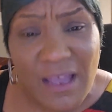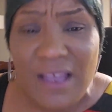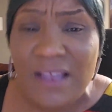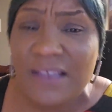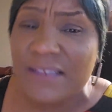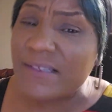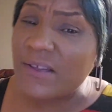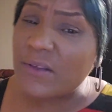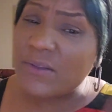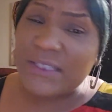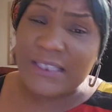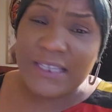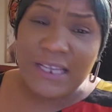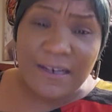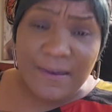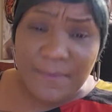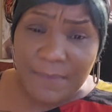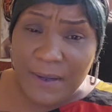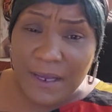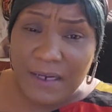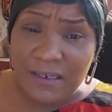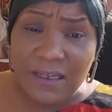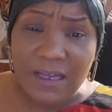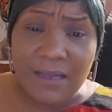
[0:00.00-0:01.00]
So
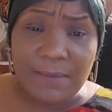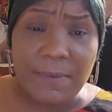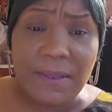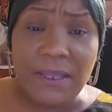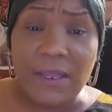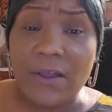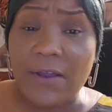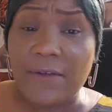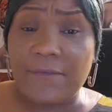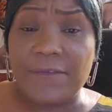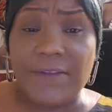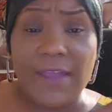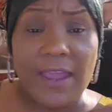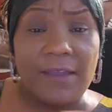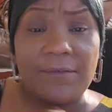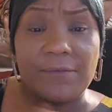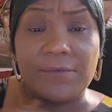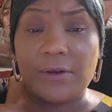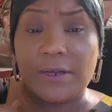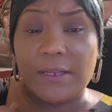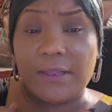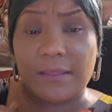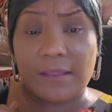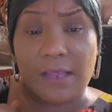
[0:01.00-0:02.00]
Cinnabon could be your
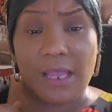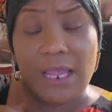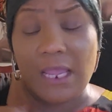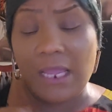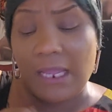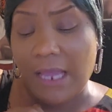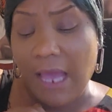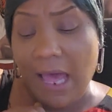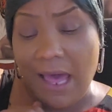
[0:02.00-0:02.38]
favorite thing.